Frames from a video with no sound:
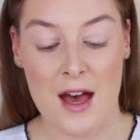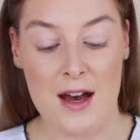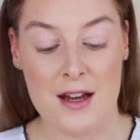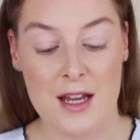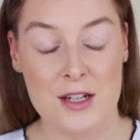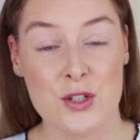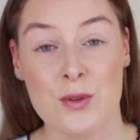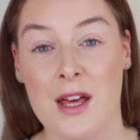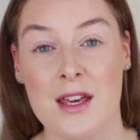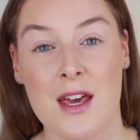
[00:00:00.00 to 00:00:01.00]
and I do
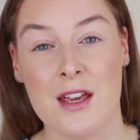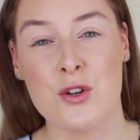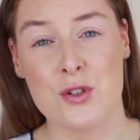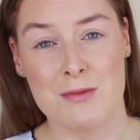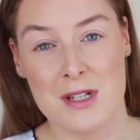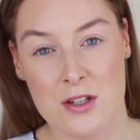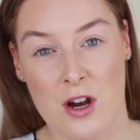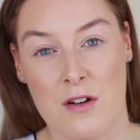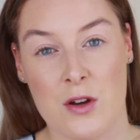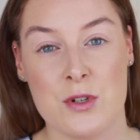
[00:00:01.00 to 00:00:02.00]
like a good
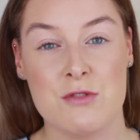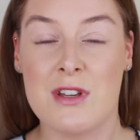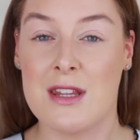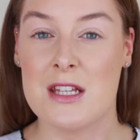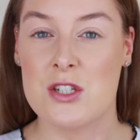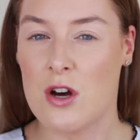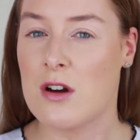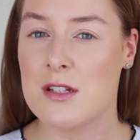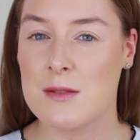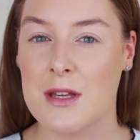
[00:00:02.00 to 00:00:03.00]
mascara which really
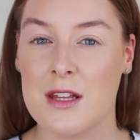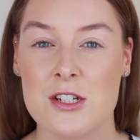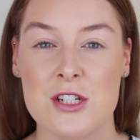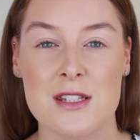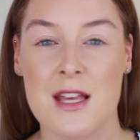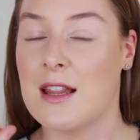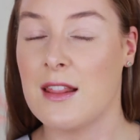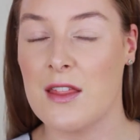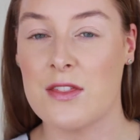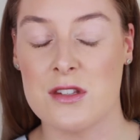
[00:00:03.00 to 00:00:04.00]
darkens my lashes and
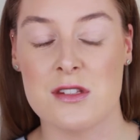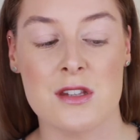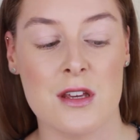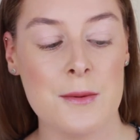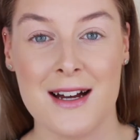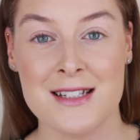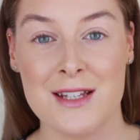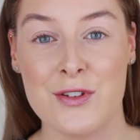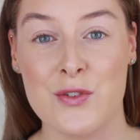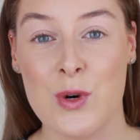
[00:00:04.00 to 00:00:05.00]
lengthens them. And
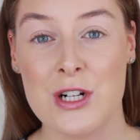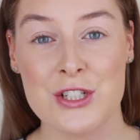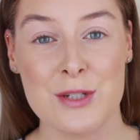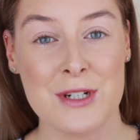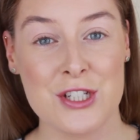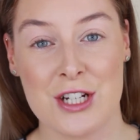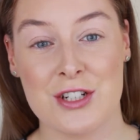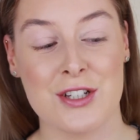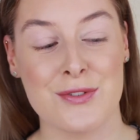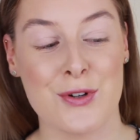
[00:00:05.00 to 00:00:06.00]
if you've watched my
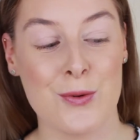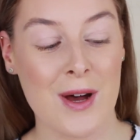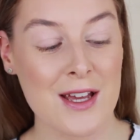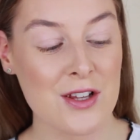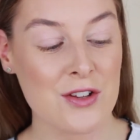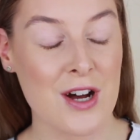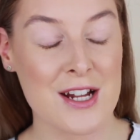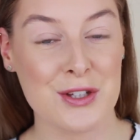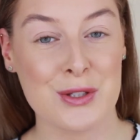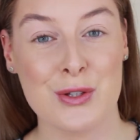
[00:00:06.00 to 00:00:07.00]
channel for a while or
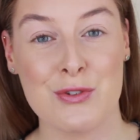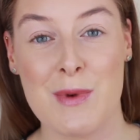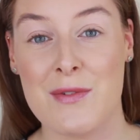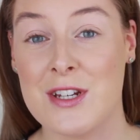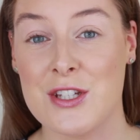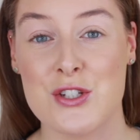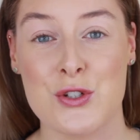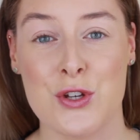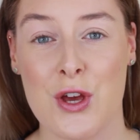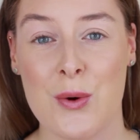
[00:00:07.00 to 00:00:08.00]
had a look through my videos,
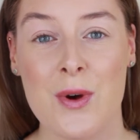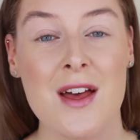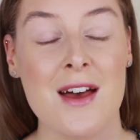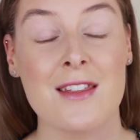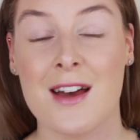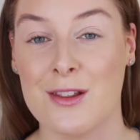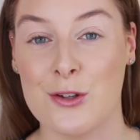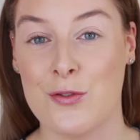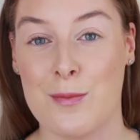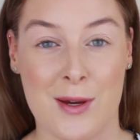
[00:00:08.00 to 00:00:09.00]
you'll know that I
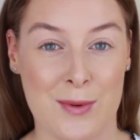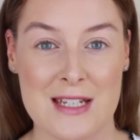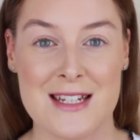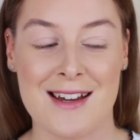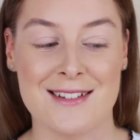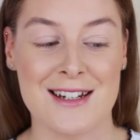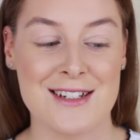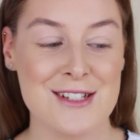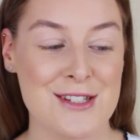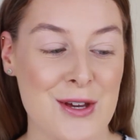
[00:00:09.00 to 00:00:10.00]
love my winged
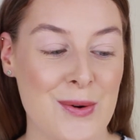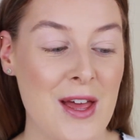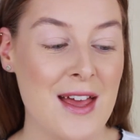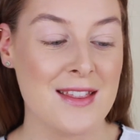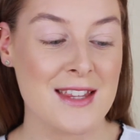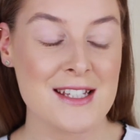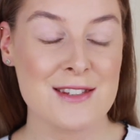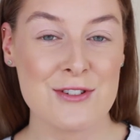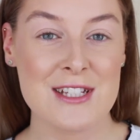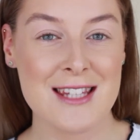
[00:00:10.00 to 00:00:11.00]
eyeliner. So
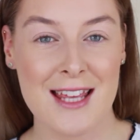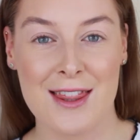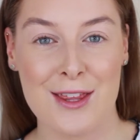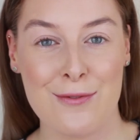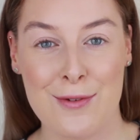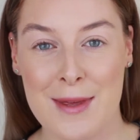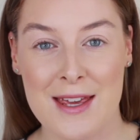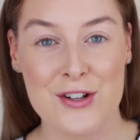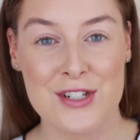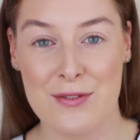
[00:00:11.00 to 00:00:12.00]
these three together for
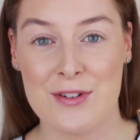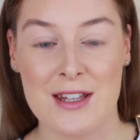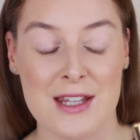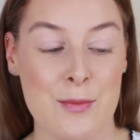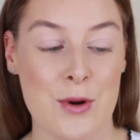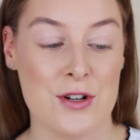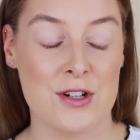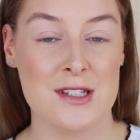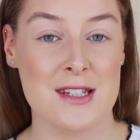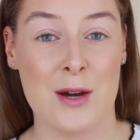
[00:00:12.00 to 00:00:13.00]
me are definitely
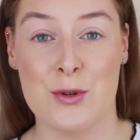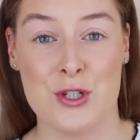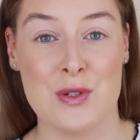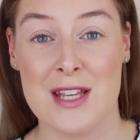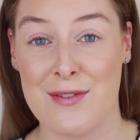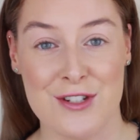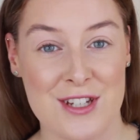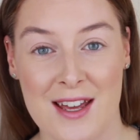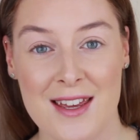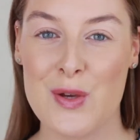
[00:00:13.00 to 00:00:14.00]
products that I would use every
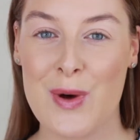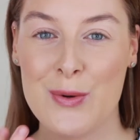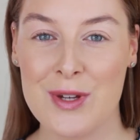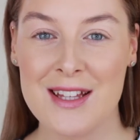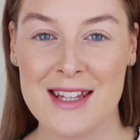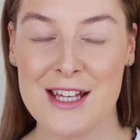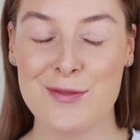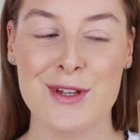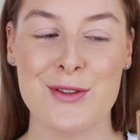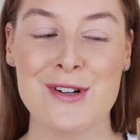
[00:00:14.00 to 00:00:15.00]
day. So I'll quickly
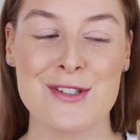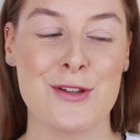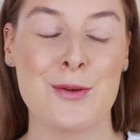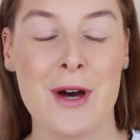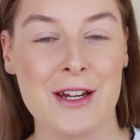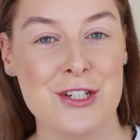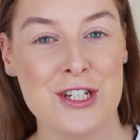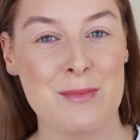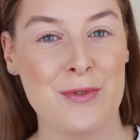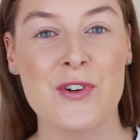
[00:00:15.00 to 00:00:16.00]
give my thoughts on the
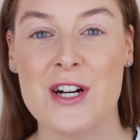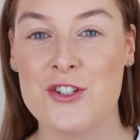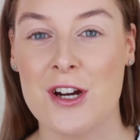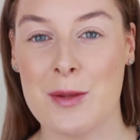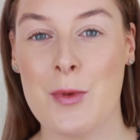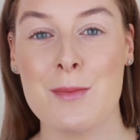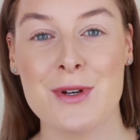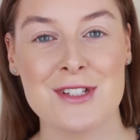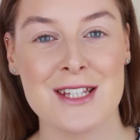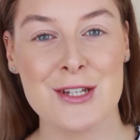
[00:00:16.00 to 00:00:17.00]
packaging before I try them on
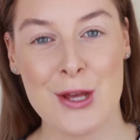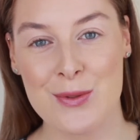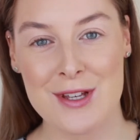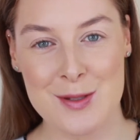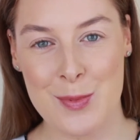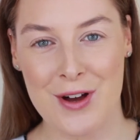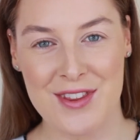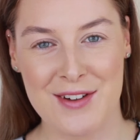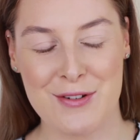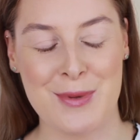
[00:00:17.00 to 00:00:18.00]
because I know that's the part
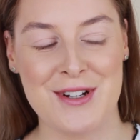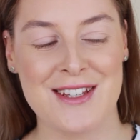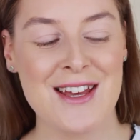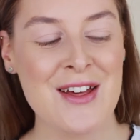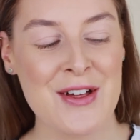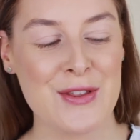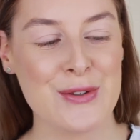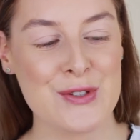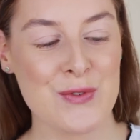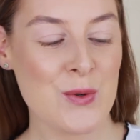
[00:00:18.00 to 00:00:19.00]
that everybody
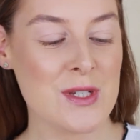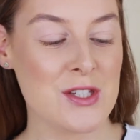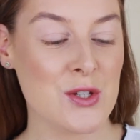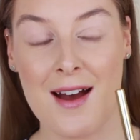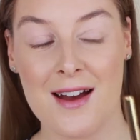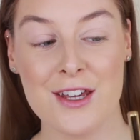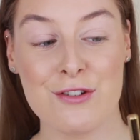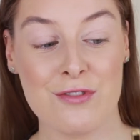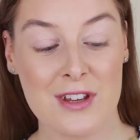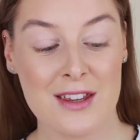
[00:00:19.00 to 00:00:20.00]
looks forward to. I
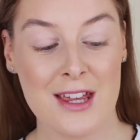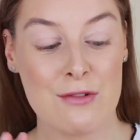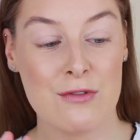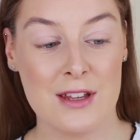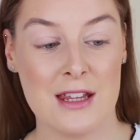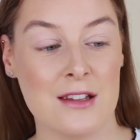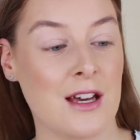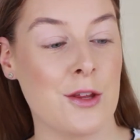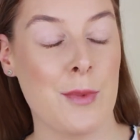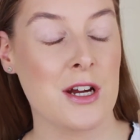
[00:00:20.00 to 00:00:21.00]
really, really
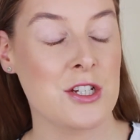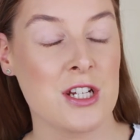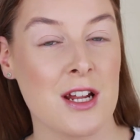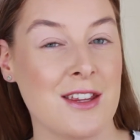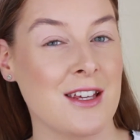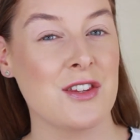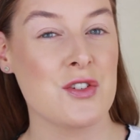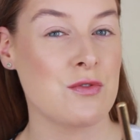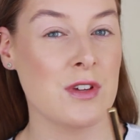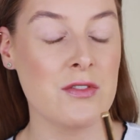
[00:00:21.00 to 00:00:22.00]
like the packaging. I think it
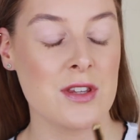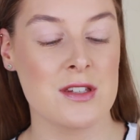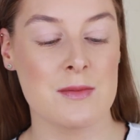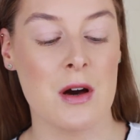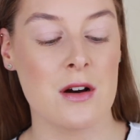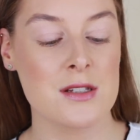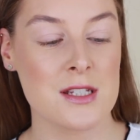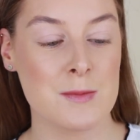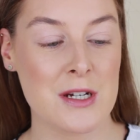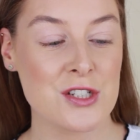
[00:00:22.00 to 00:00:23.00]
looks really, really smart,
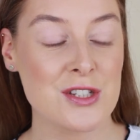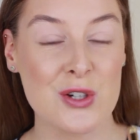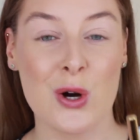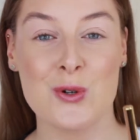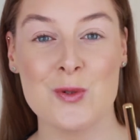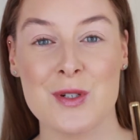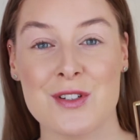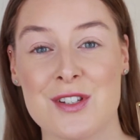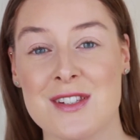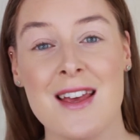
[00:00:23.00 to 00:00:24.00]
especially the gold
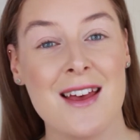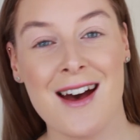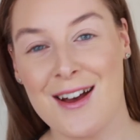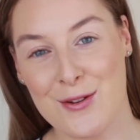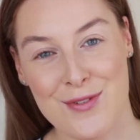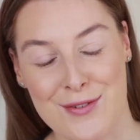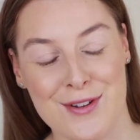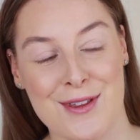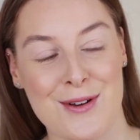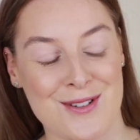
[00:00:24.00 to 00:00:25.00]
because I love
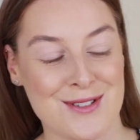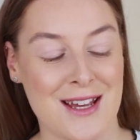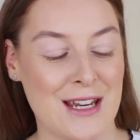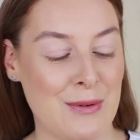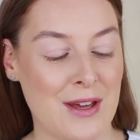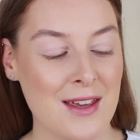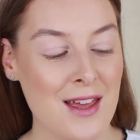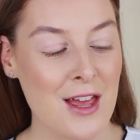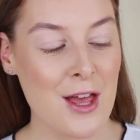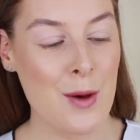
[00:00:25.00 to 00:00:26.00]
everything gold
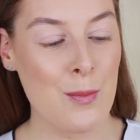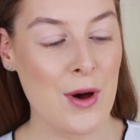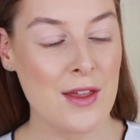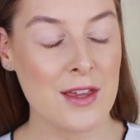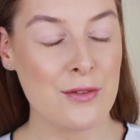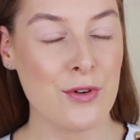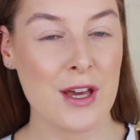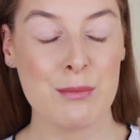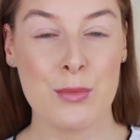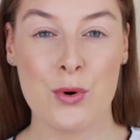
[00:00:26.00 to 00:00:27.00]
anyway. But I think for
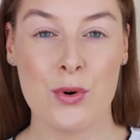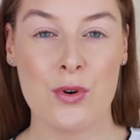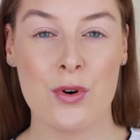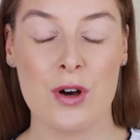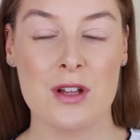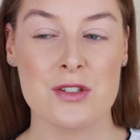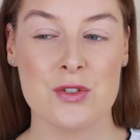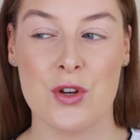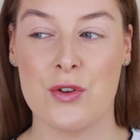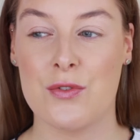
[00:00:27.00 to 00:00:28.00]
a more
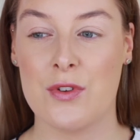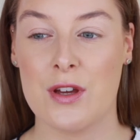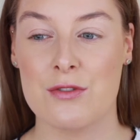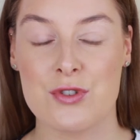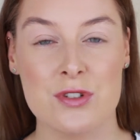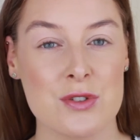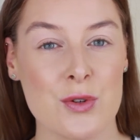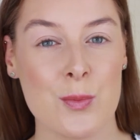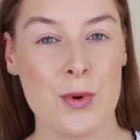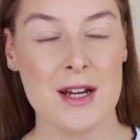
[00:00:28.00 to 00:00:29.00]
sort of
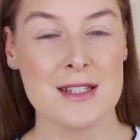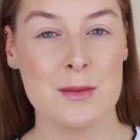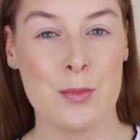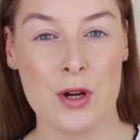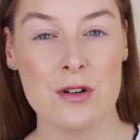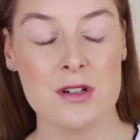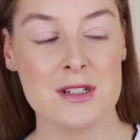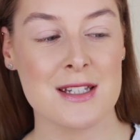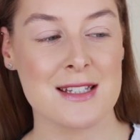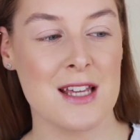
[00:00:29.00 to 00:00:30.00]
drugstore priced
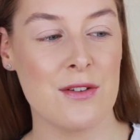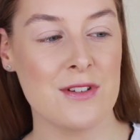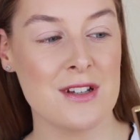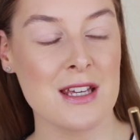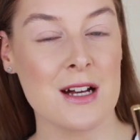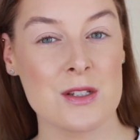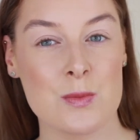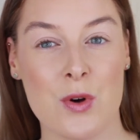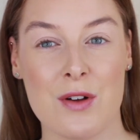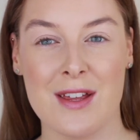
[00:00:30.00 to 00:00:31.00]
product, it definitely has
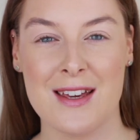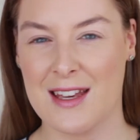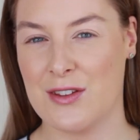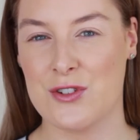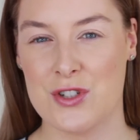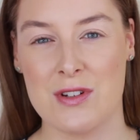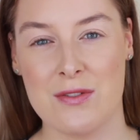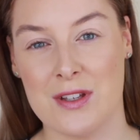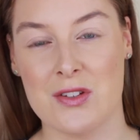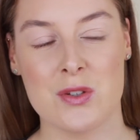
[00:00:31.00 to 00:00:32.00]
more of like a
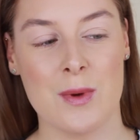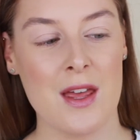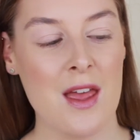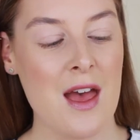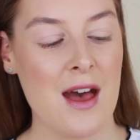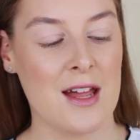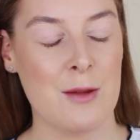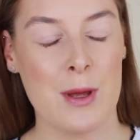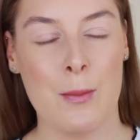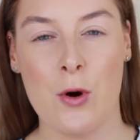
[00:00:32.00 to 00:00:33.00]
luxury feel to it and
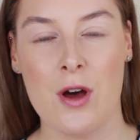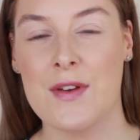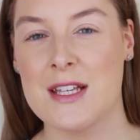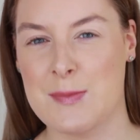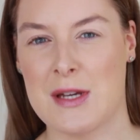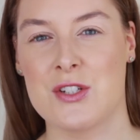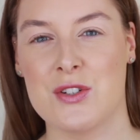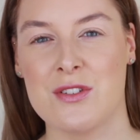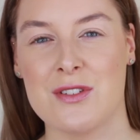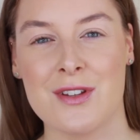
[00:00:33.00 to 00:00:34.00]
a bit more of a
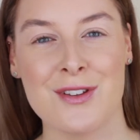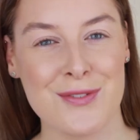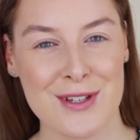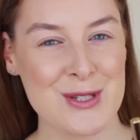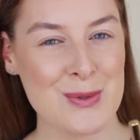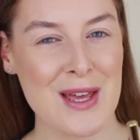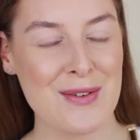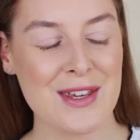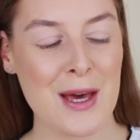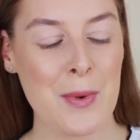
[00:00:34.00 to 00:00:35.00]
special feel to it,
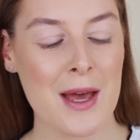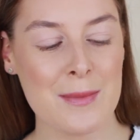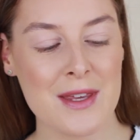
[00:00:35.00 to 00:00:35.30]
if you get what I